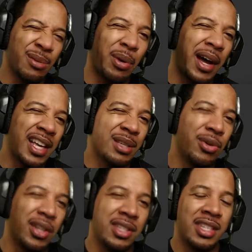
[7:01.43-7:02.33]
possible
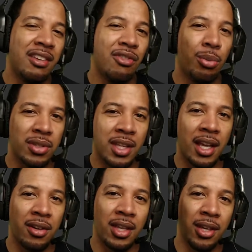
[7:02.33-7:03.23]
conceivable
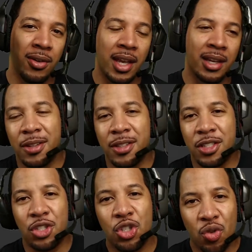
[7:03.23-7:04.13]
standard that you can do.
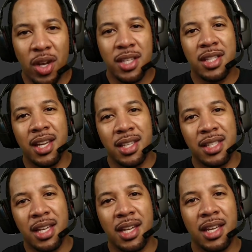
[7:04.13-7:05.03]
Stress
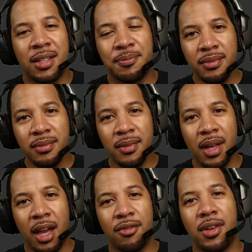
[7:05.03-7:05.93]
testing,
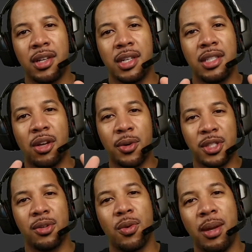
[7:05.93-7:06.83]
I feel, is always
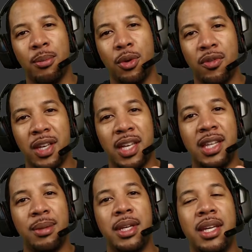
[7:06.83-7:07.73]
the right move
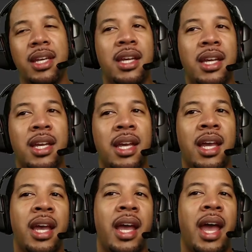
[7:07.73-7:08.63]
in the beginning,
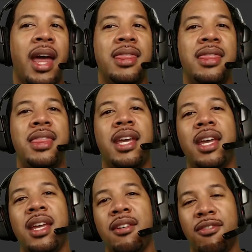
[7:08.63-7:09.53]
and
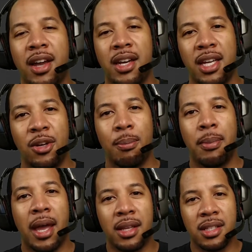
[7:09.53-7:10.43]
then finding your
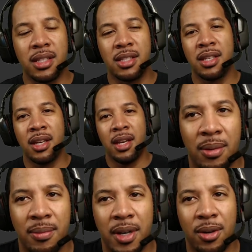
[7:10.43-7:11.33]
balance.
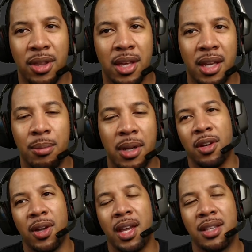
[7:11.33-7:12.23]
I don't think
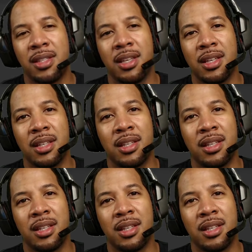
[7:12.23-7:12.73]
anybody has the